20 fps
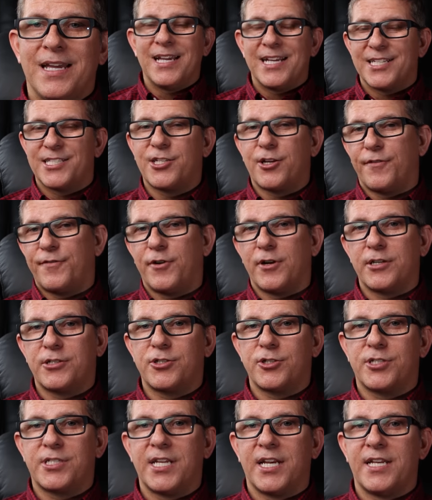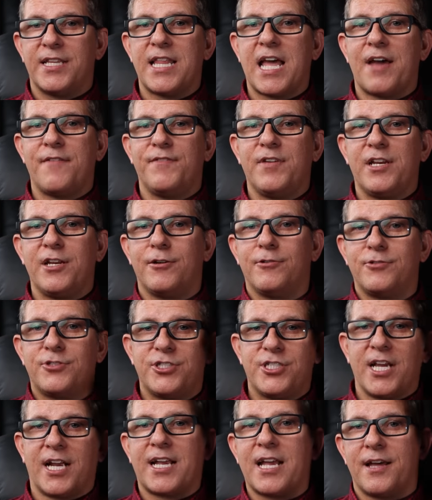And so if you're interested in that video,
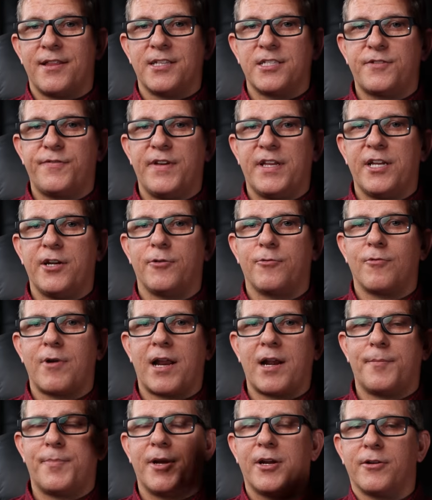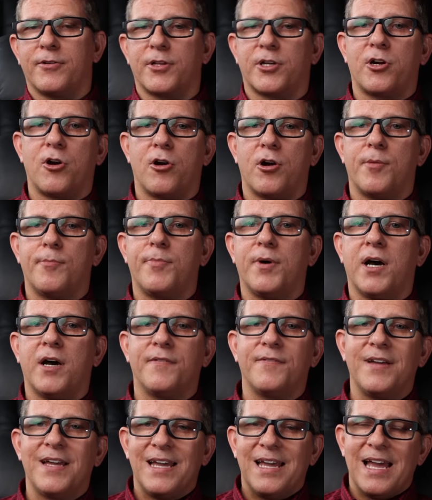check out this video right up here in the card
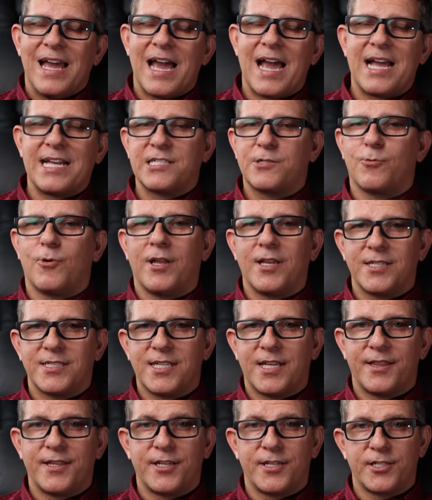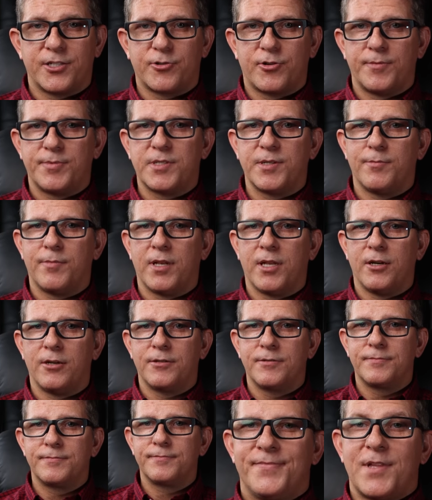above, as well as in the description
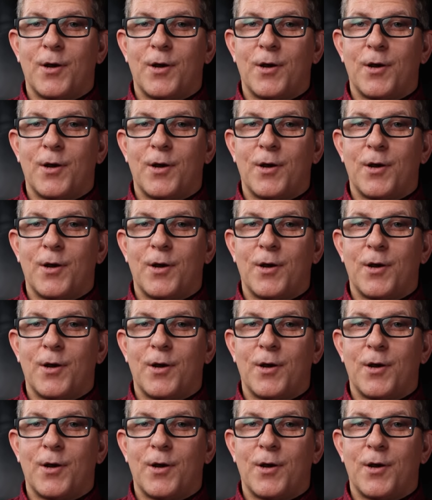below.